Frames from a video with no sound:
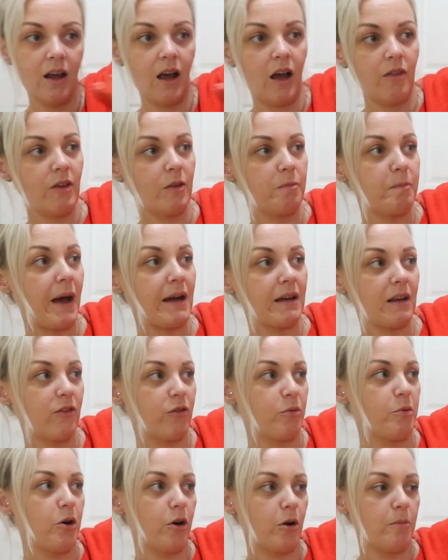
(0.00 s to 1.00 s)
And this bag is
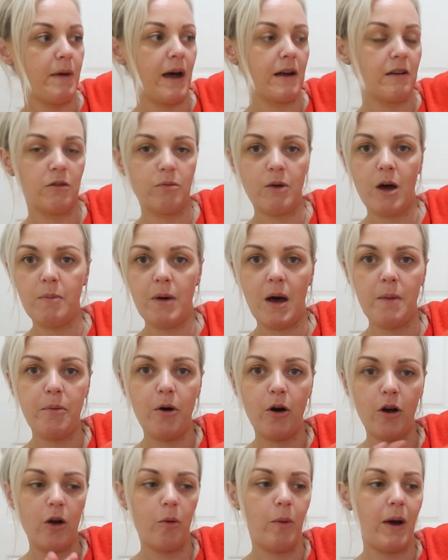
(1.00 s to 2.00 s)
from HomeBarg as well, but I
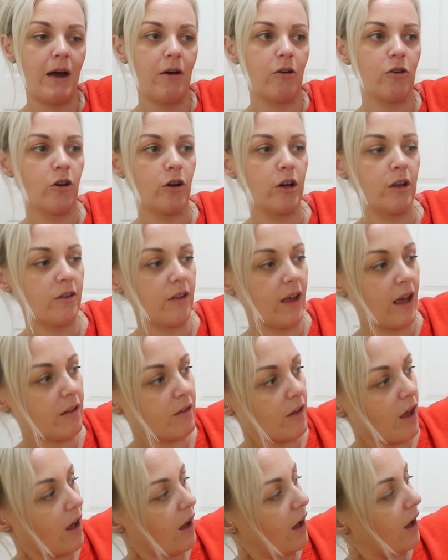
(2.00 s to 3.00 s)
bought it a while ago. It says,